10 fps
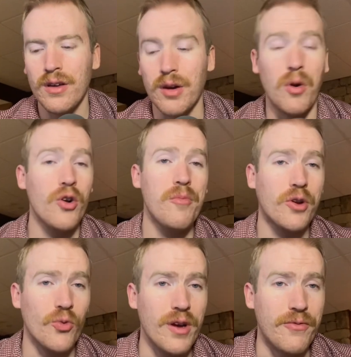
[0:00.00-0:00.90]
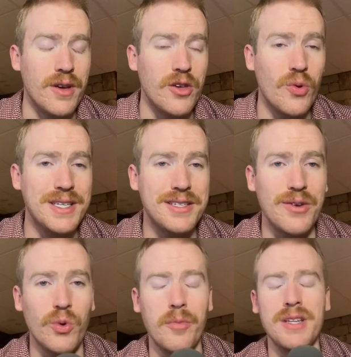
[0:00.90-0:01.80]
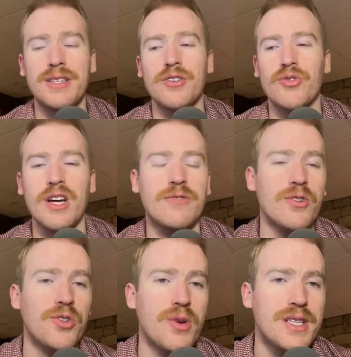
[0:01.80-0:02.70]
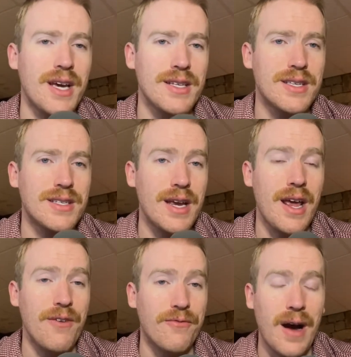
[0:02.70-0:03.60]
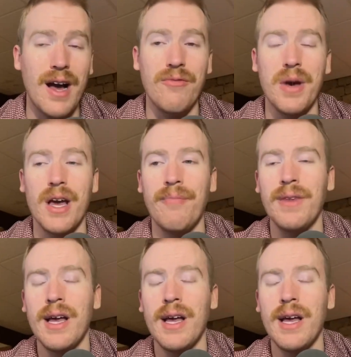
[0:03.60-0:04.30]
Khamari McGriff, a UNC Wilmington transfer, joins Kansas State, a 5-man